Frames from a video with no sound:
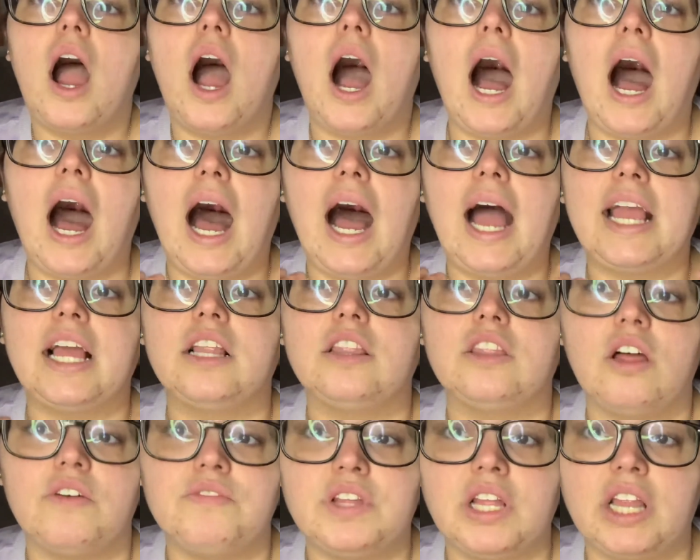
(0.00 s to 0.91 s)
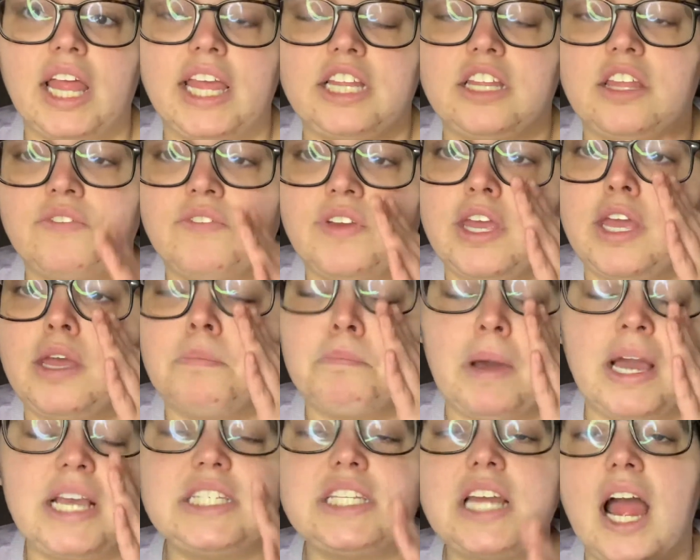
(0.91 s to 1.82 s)
I love the length of it
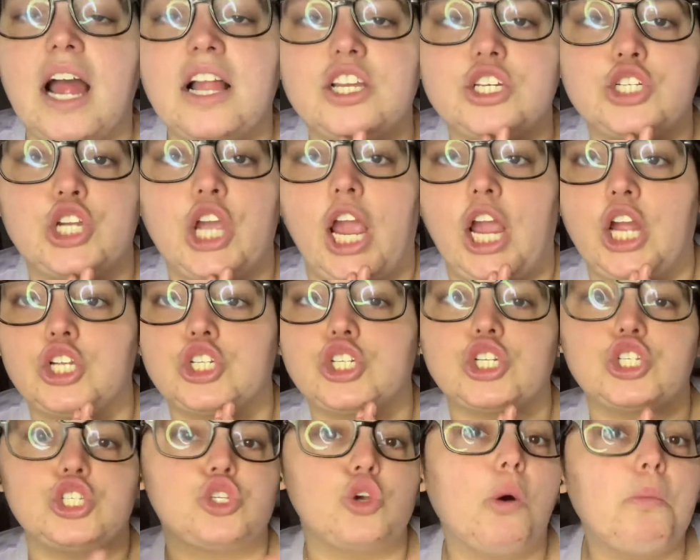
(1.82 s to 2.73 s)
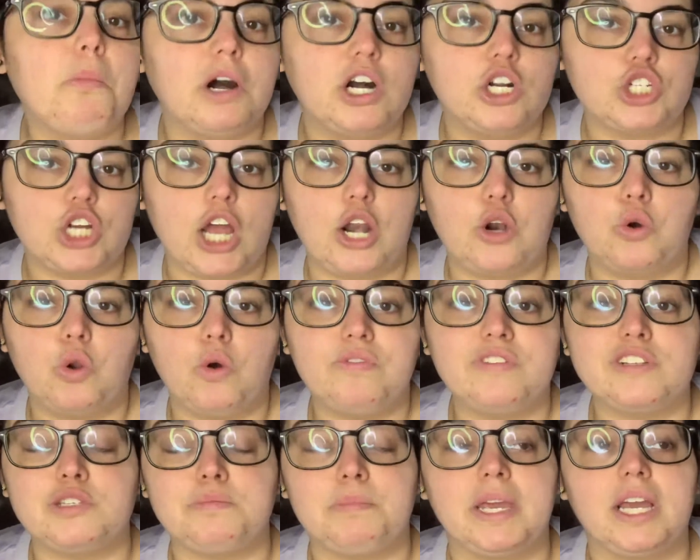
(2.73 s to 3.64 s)
my style has changed so much. I don't know if
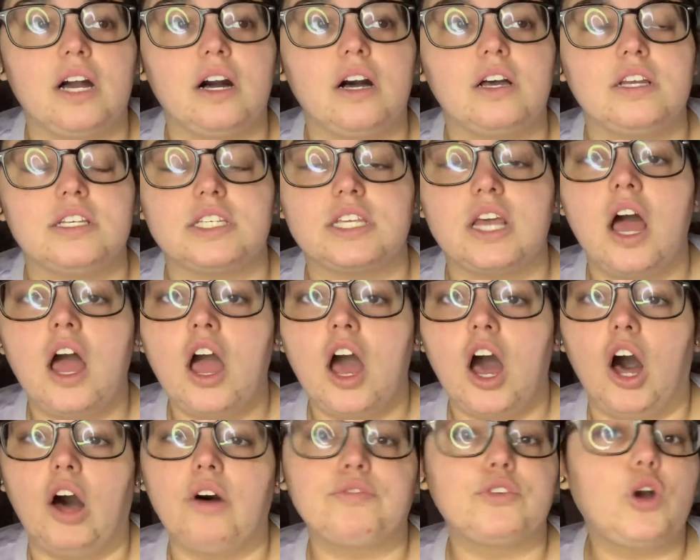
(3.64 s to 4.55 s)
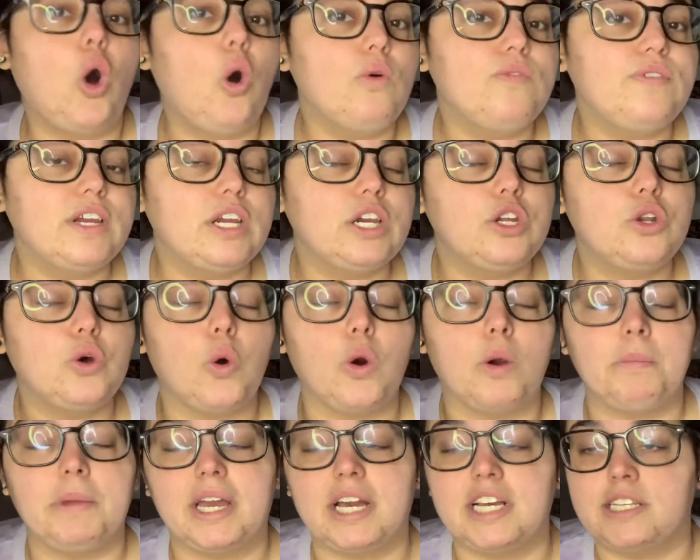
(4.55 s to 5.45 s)
it's because of COVID or
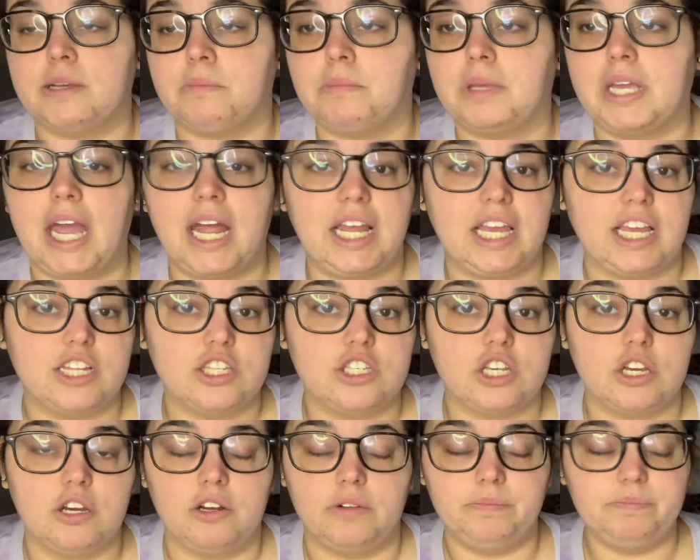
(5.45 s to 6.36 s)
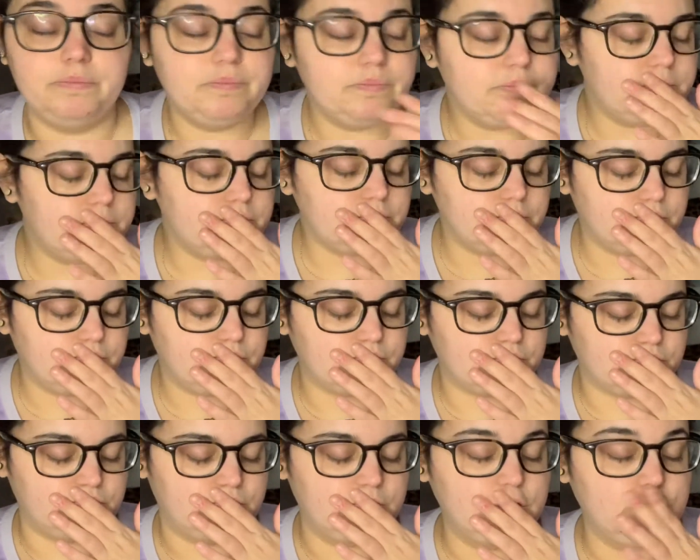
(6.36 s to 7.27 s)
because I'm getting into,
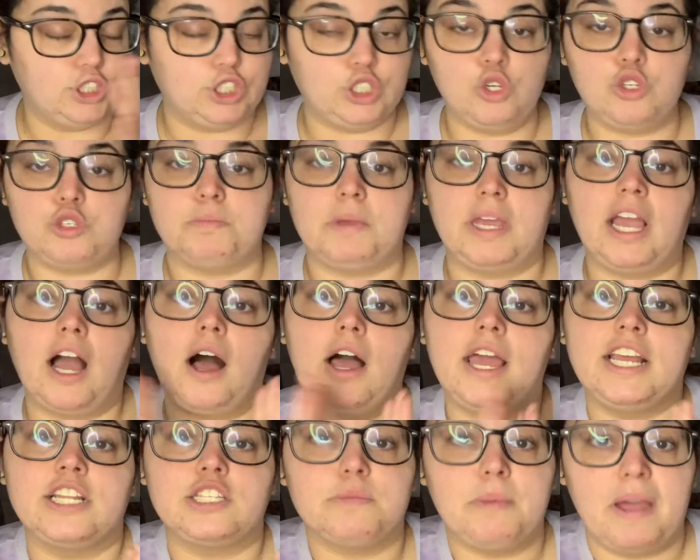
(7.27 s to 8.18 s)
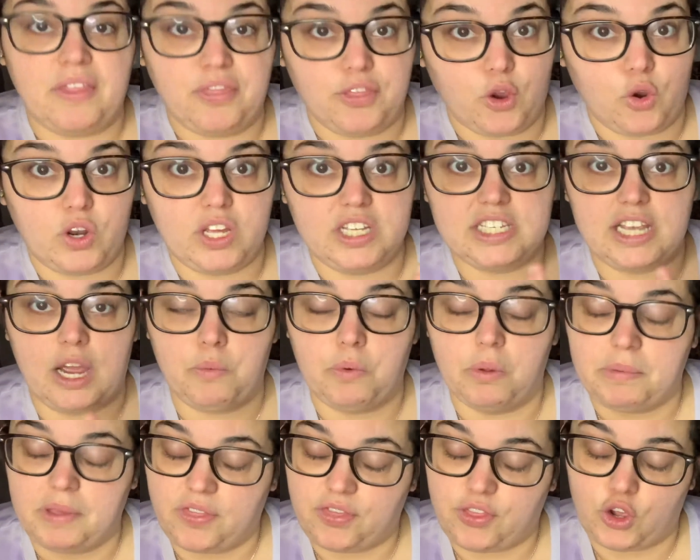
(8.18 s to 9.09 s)
excuse me, into my 30s. I will
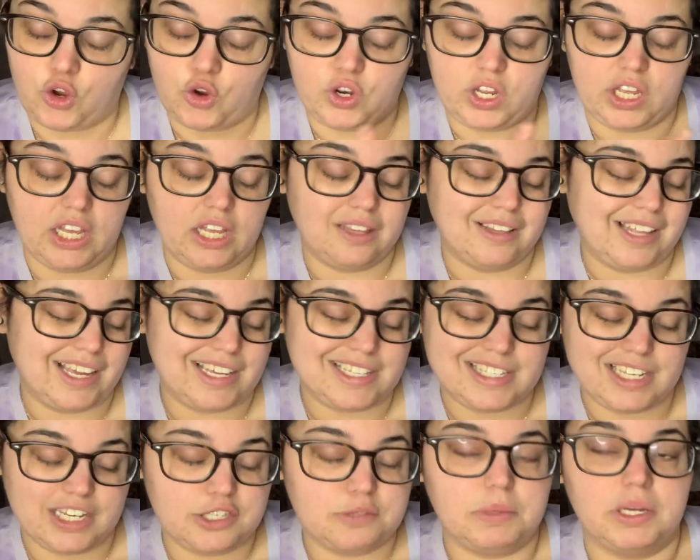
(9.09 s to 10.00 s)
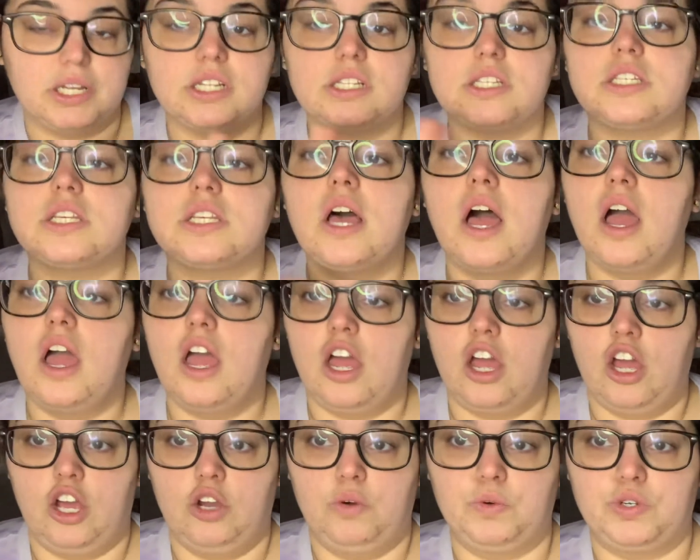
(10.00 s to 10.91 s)
be 30 in like six months,
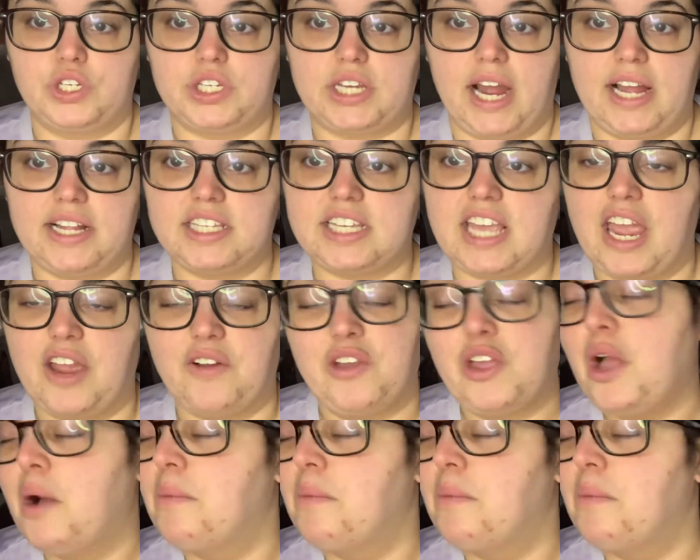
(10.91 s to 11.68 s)
which is kind of scary.